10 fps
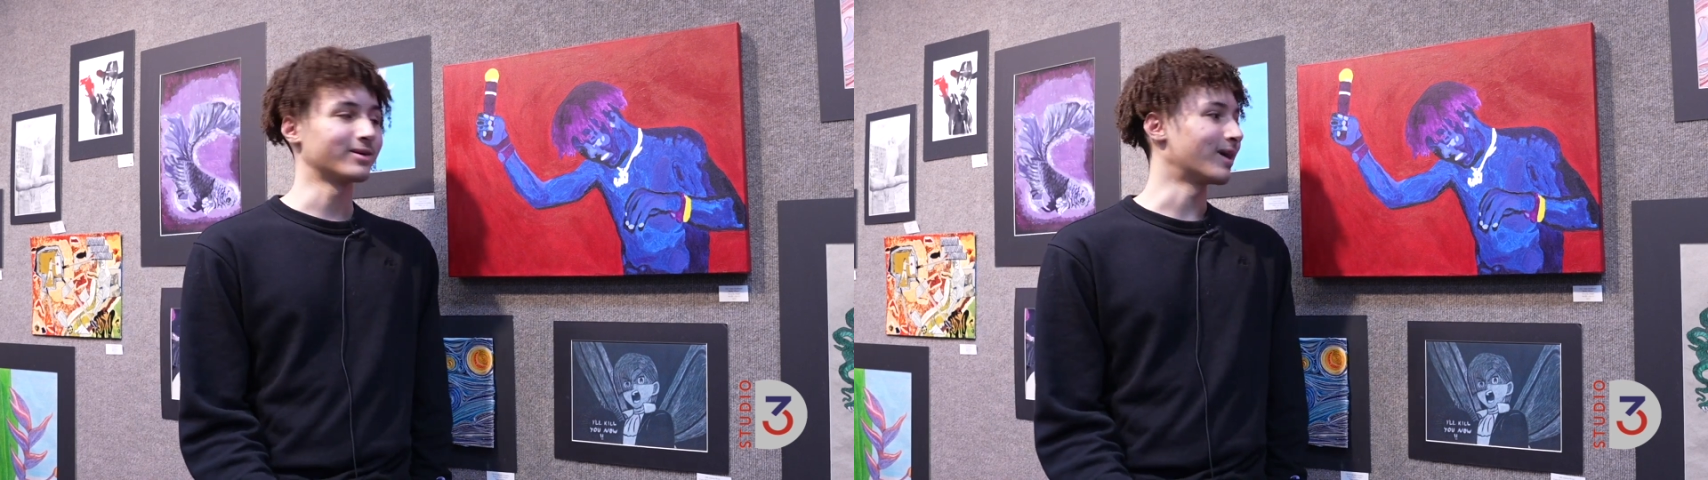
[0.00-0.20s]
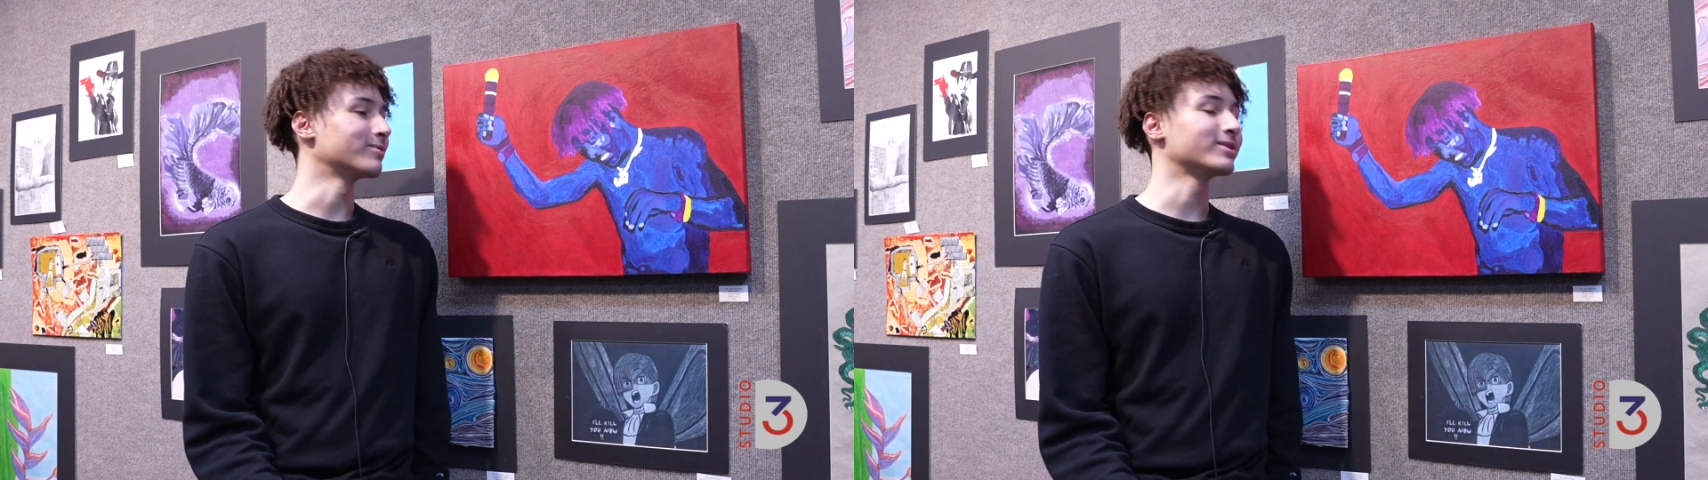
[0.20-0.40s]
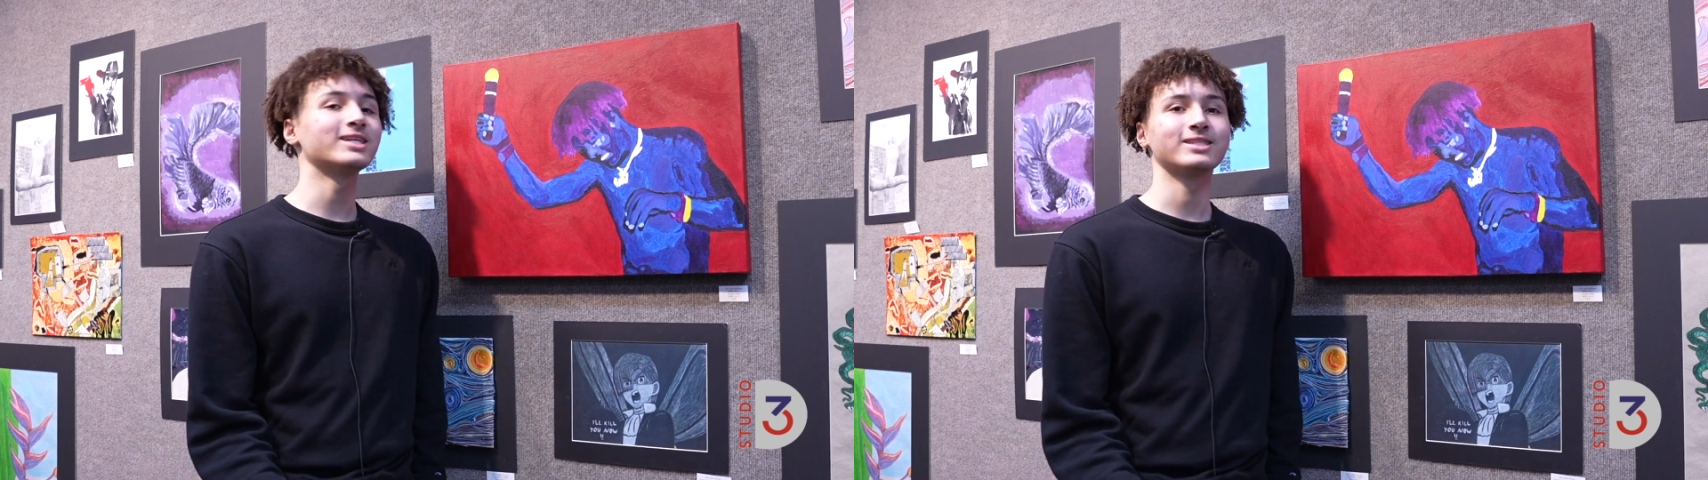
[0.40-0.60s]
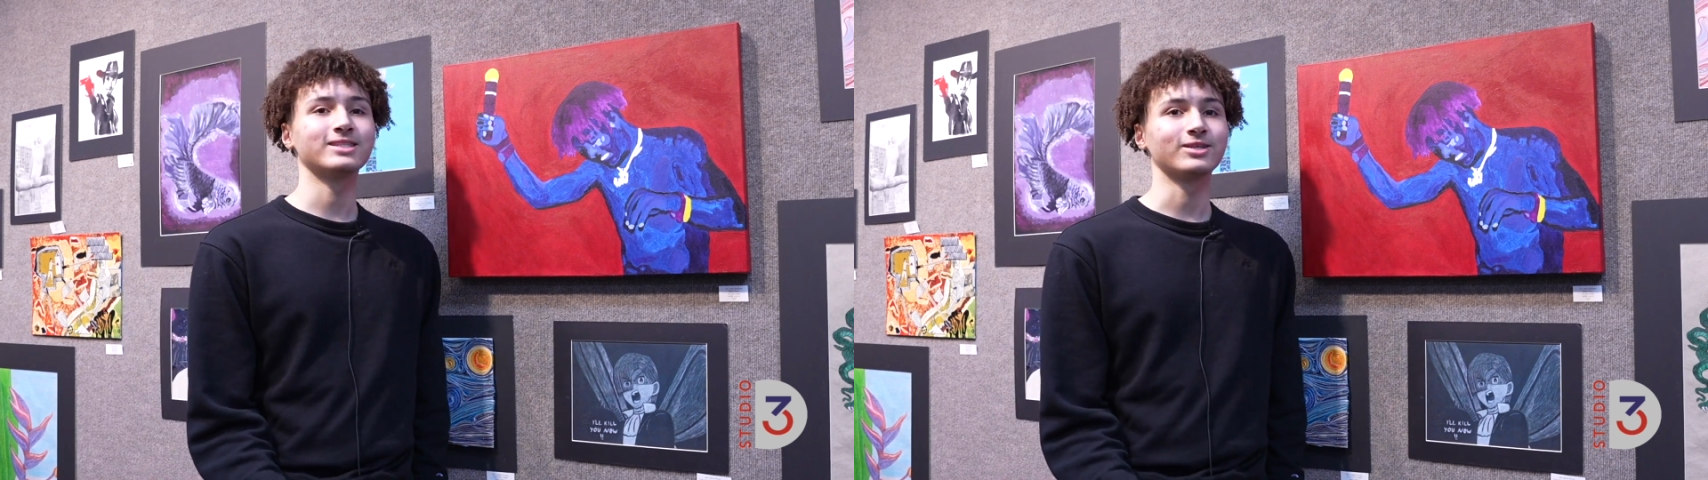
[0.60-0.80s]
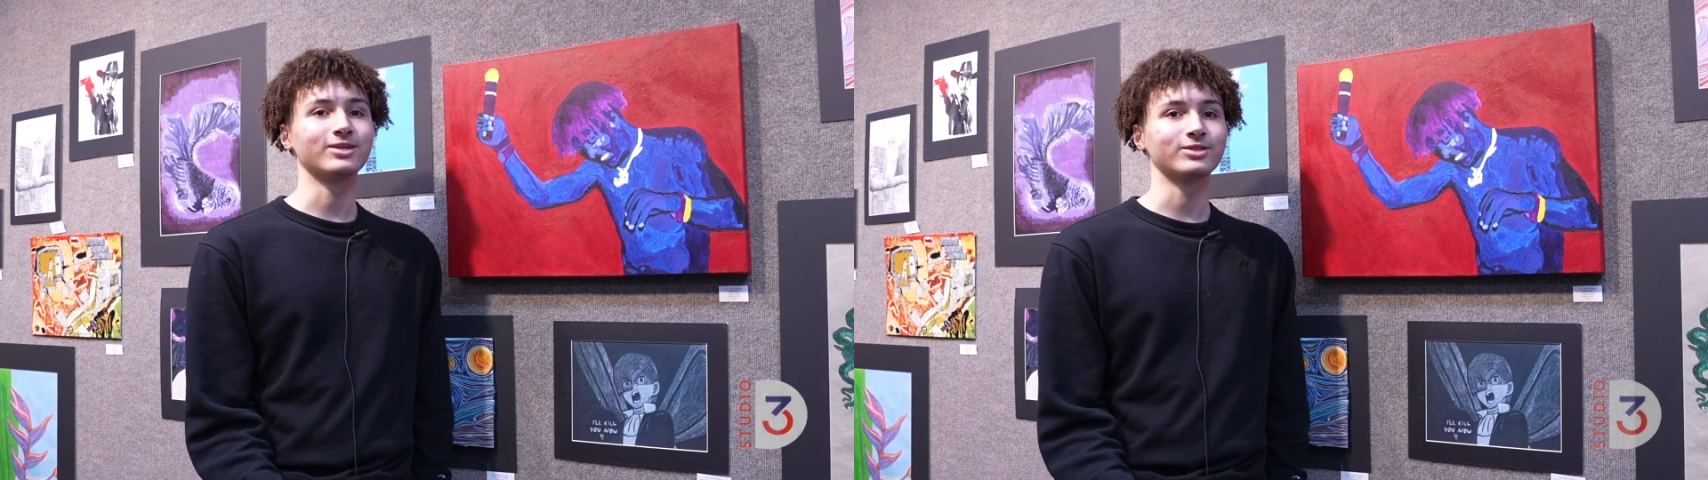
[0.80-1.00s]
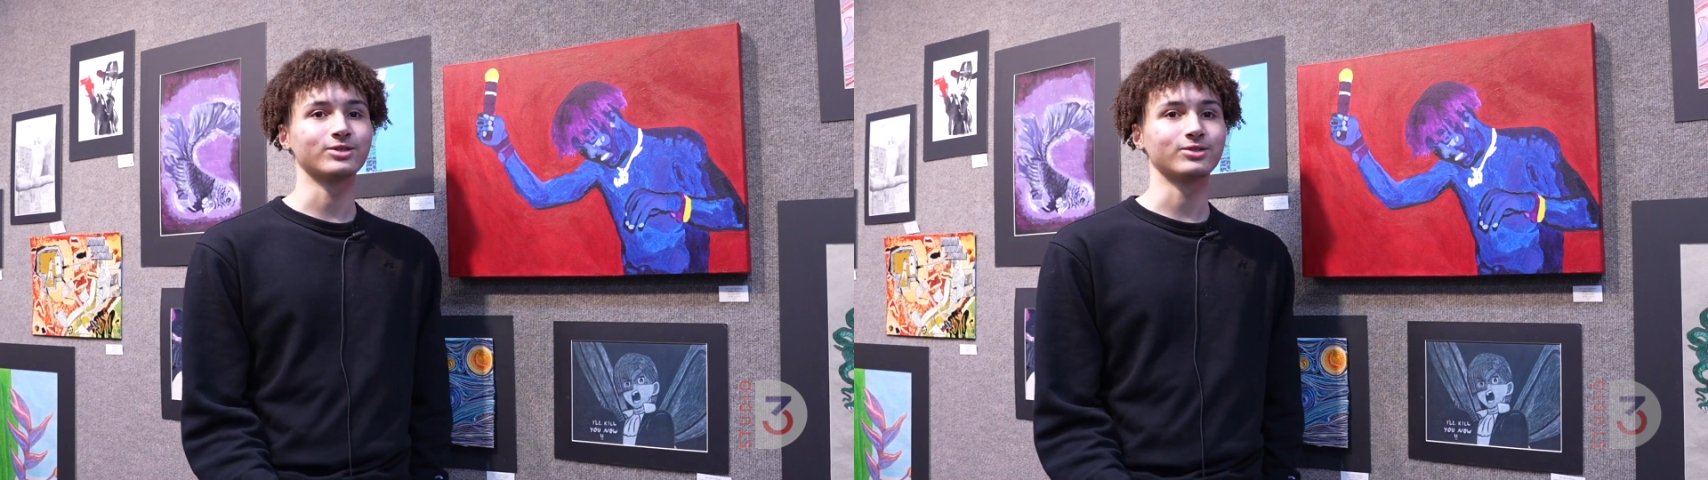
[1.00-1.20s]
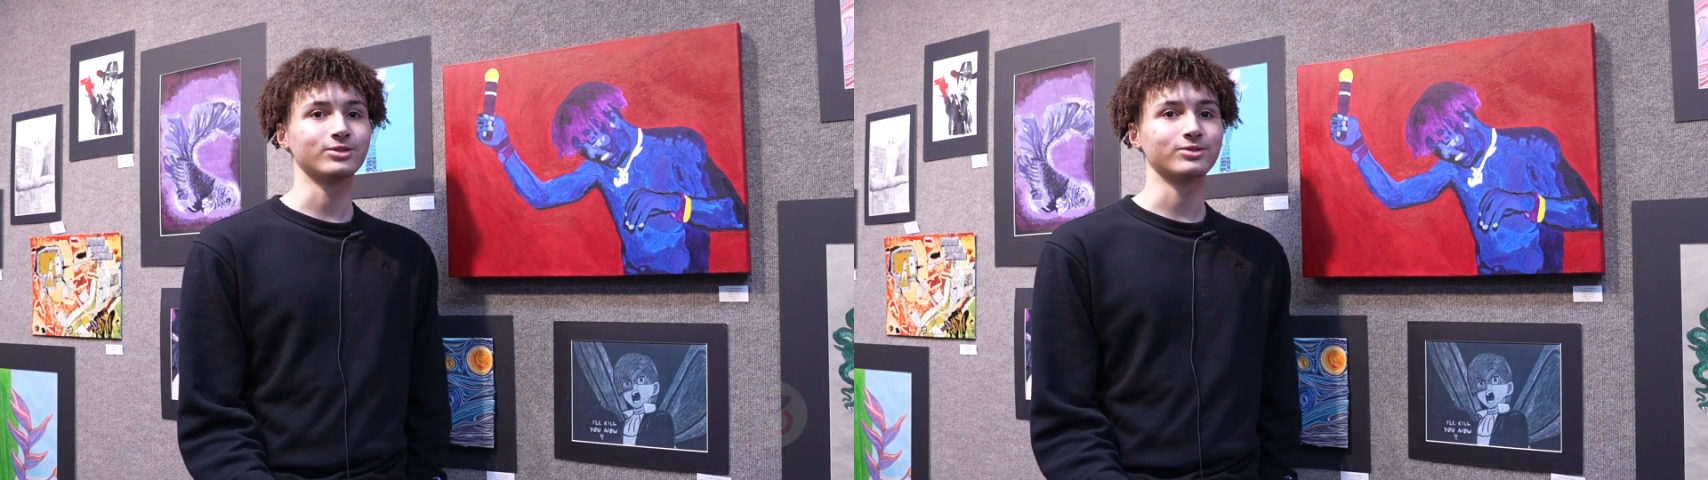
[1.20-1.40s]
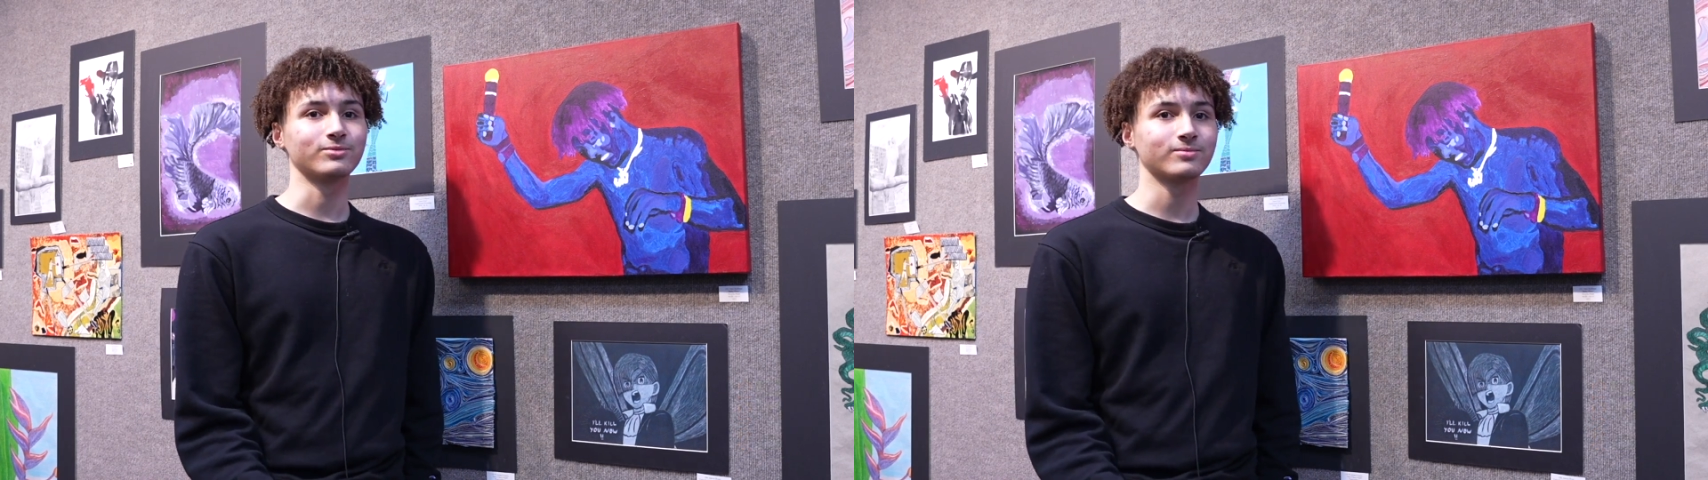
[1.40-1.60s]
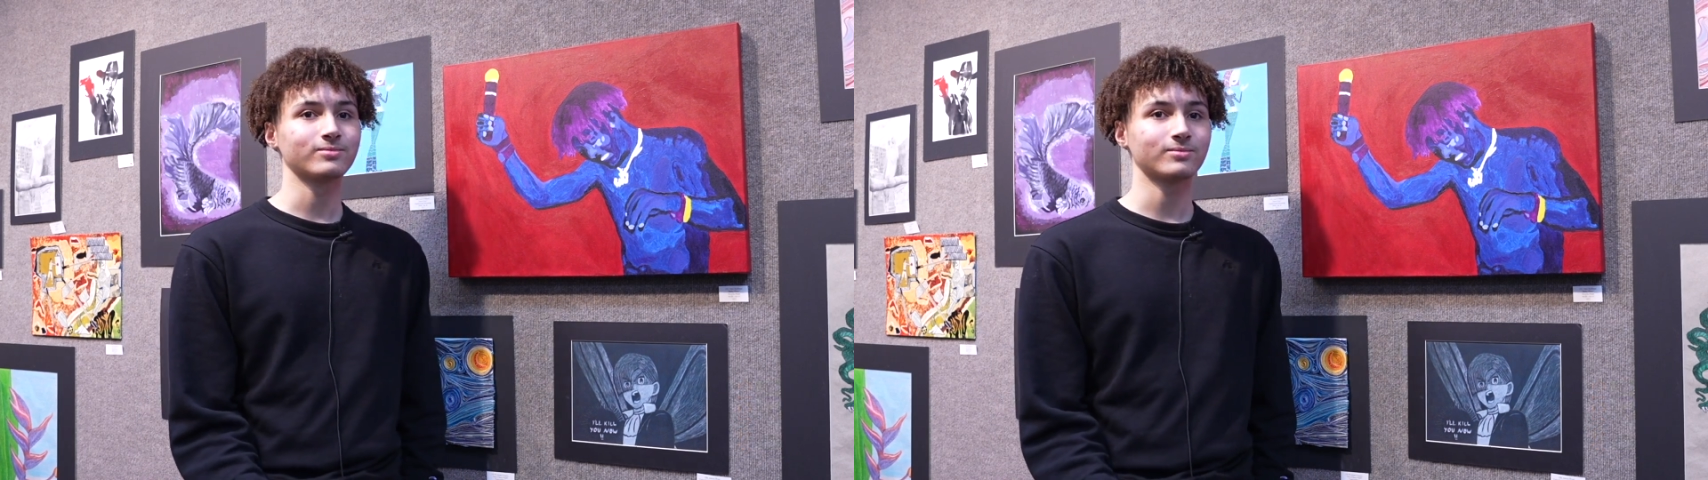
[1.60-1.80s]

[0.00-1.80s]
I'm glad it's in the art show too.